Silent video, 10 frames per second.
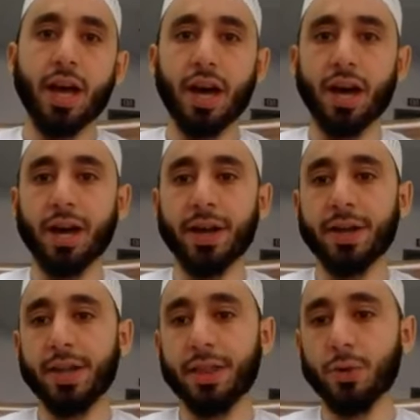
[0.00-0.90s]

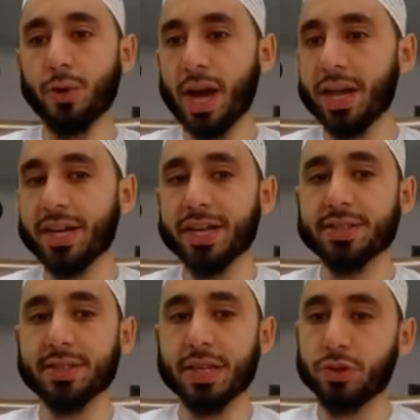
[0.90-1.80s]
The Quran
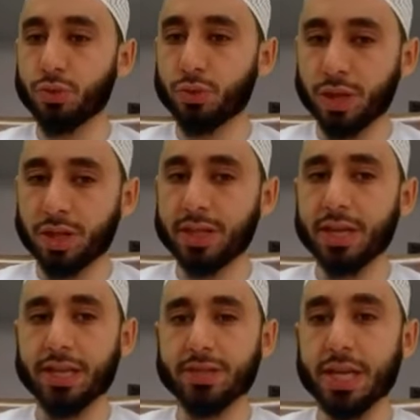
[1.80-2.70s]
is
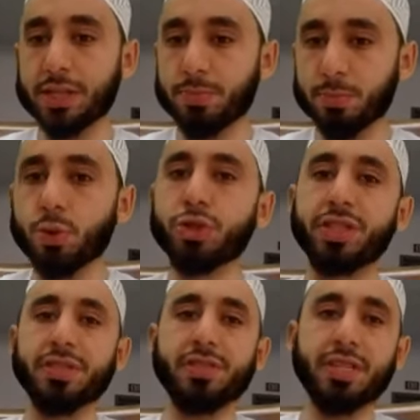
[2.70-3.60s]
really, it's
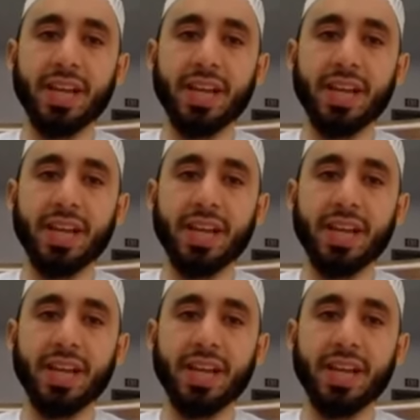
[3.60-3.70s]
mujiz.